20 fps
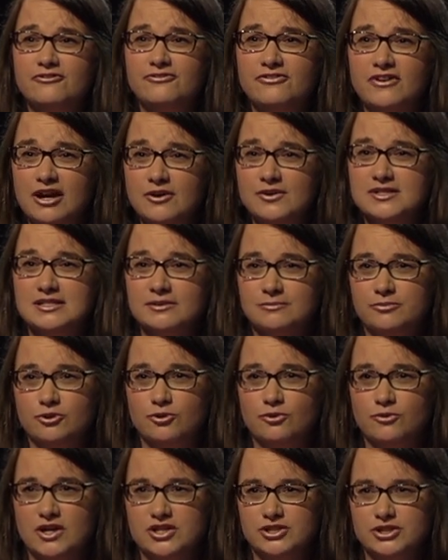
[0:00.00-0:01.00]
are very
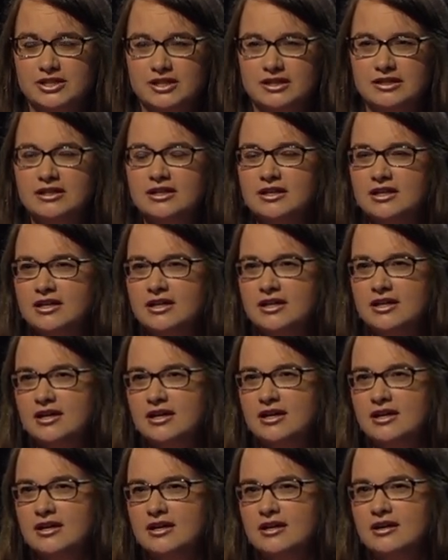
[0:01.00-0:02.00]
simple questions,
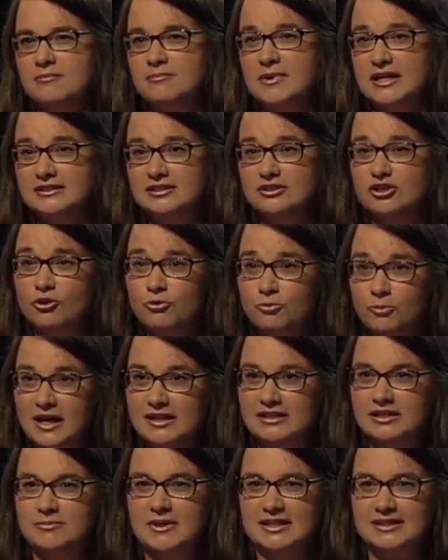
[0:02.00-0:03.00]
but
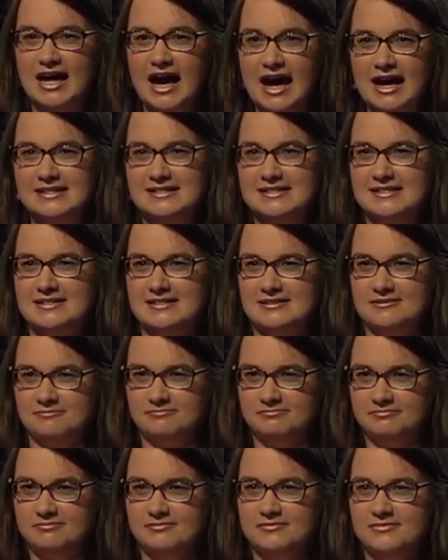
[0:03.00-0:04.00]
nobody but
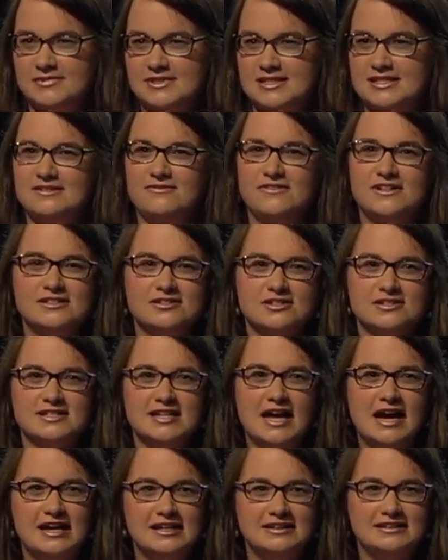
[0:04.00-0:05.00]
us, civil
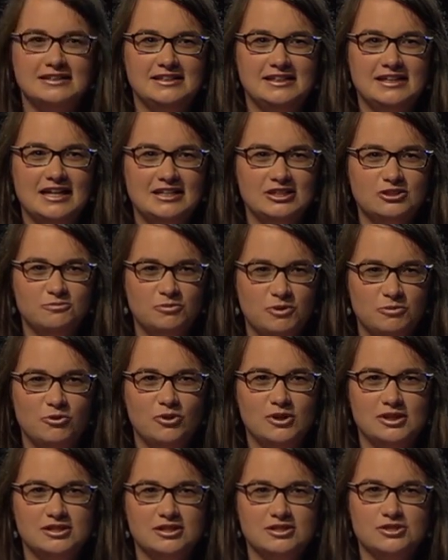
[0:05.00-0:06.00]
society and
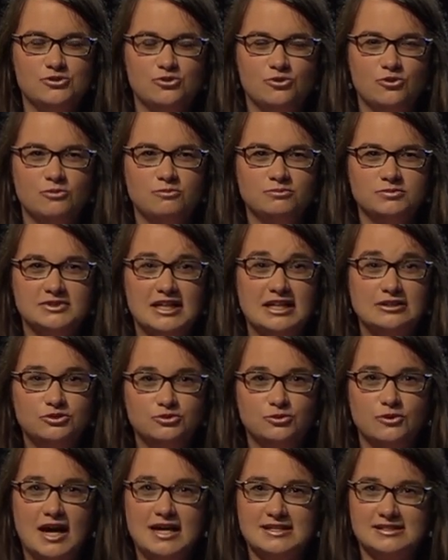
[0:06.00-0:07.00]
people in this room, tend
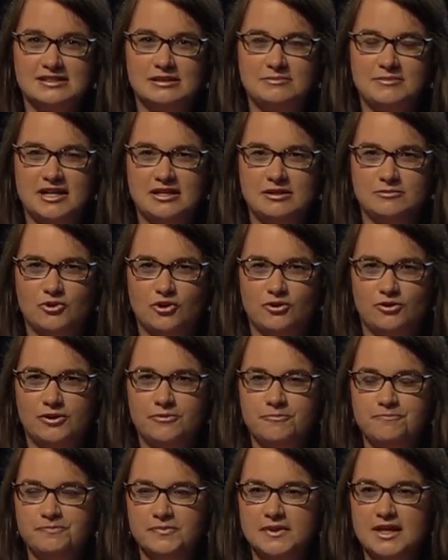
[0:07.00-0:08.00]
to ask them
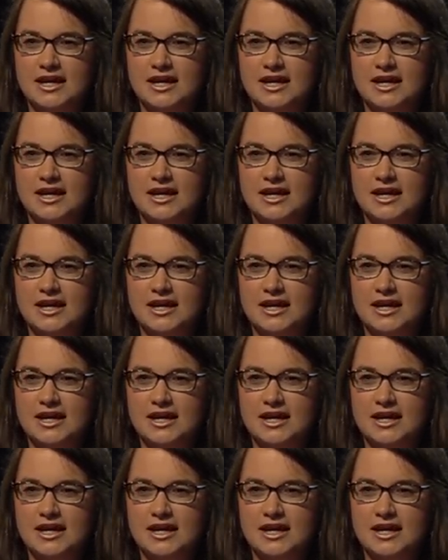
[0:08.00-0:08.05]
anymore.